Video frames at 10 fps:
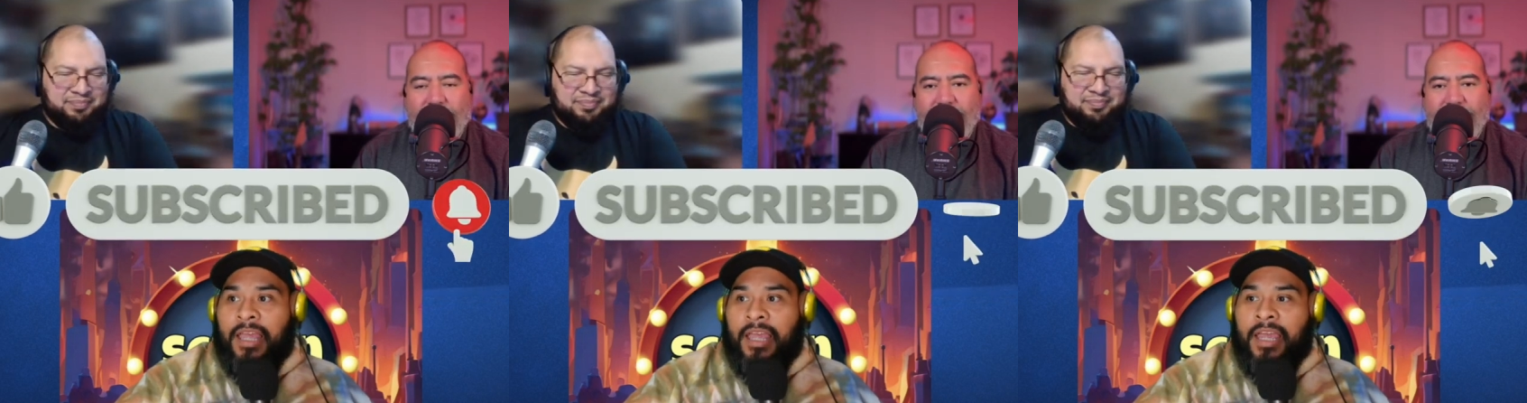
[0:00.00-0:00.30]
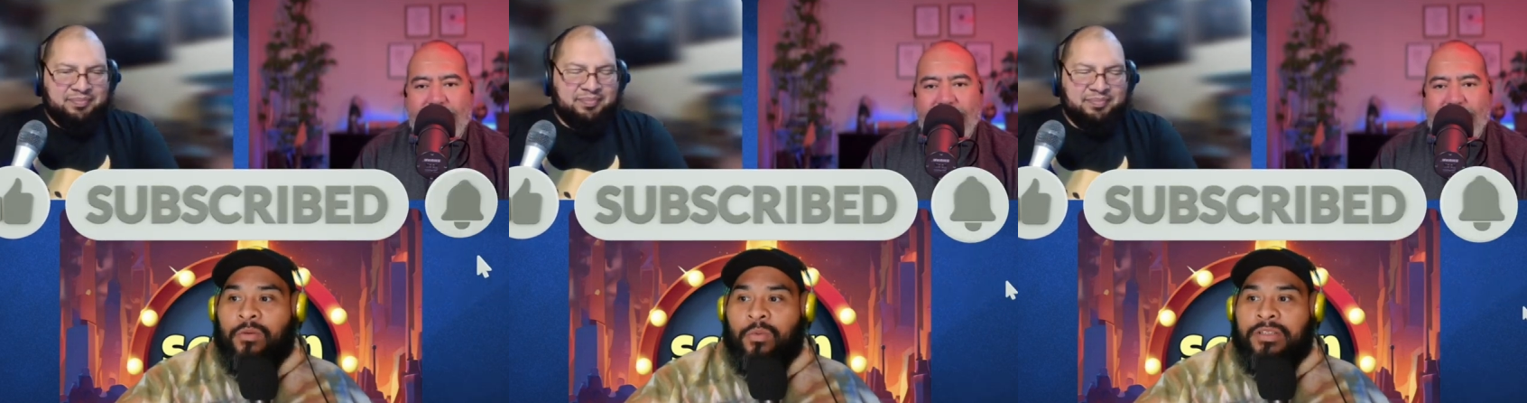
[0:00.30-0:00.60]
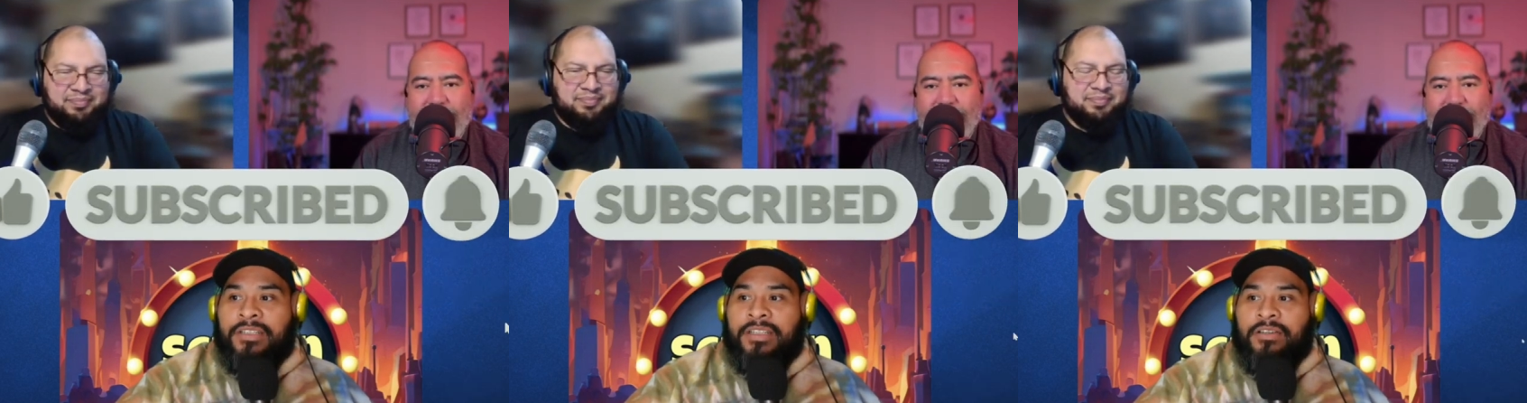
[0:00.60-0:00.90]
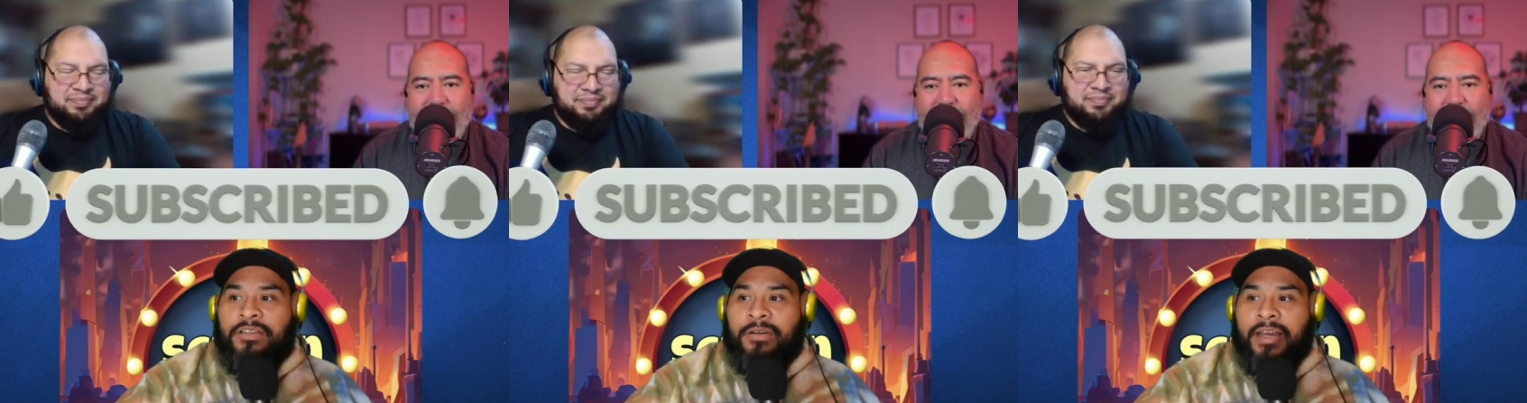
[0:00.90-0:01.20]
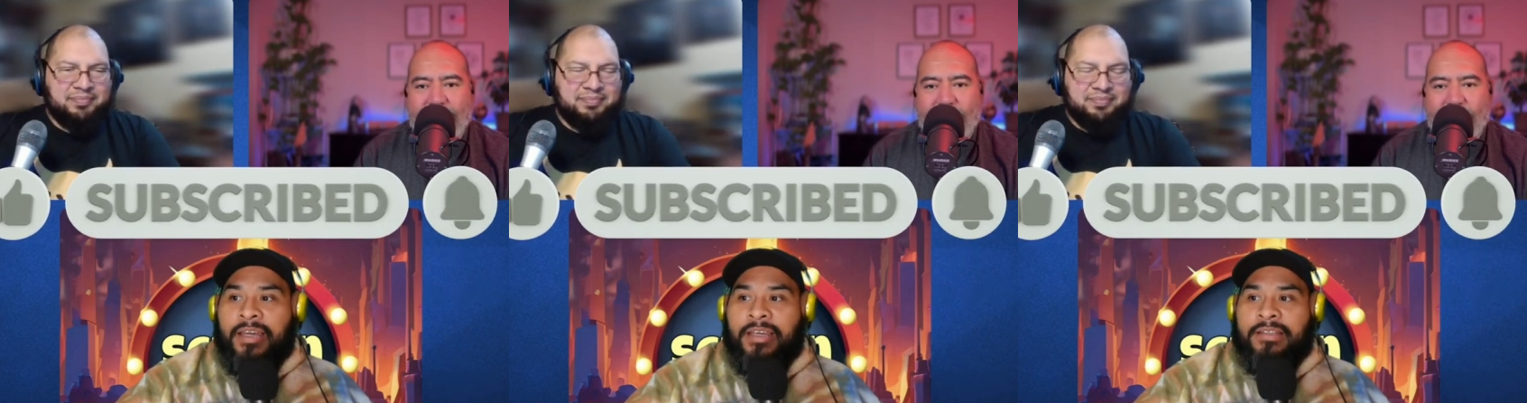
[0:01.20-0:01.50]
Speaker 1: And we'll see you
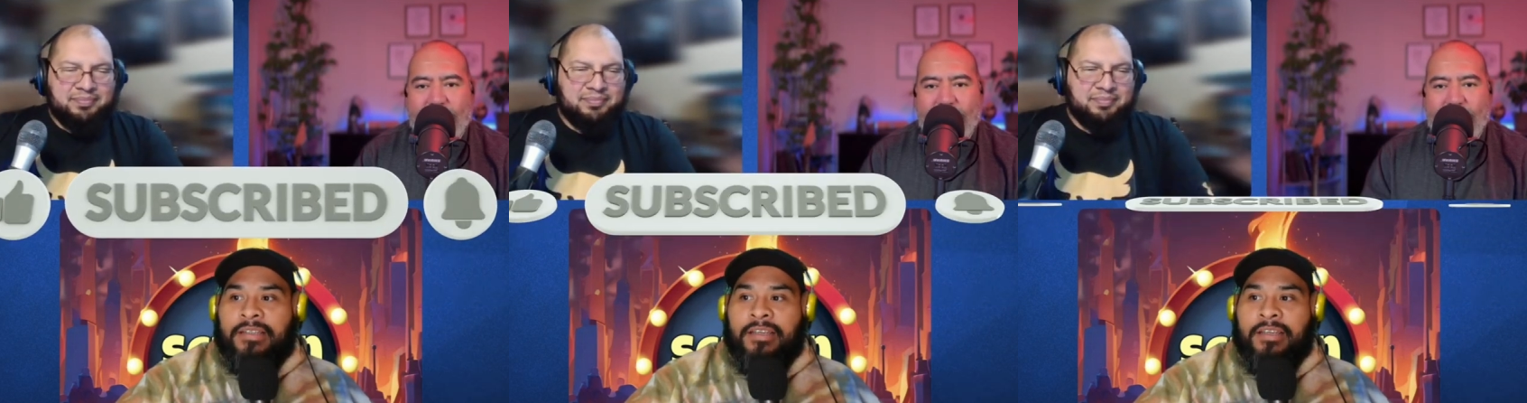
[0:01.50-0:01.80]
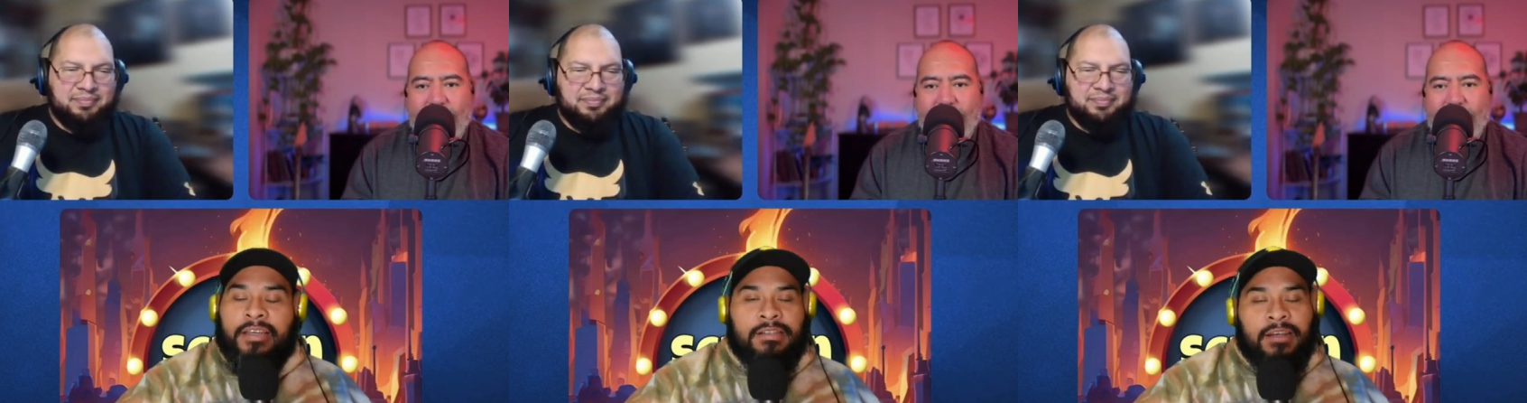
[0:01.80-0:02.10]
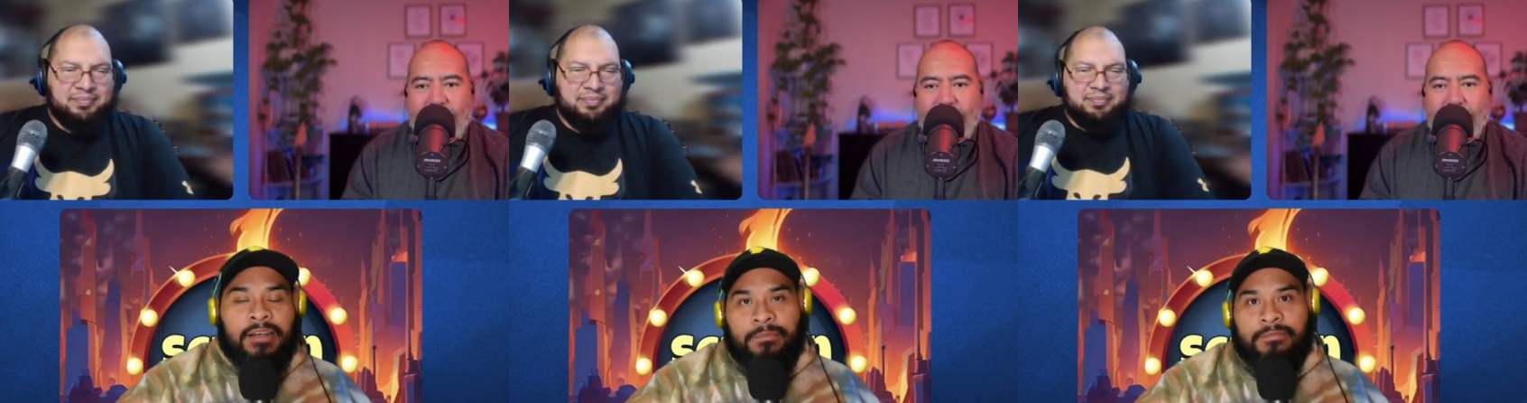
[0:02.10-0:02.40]
guys next time.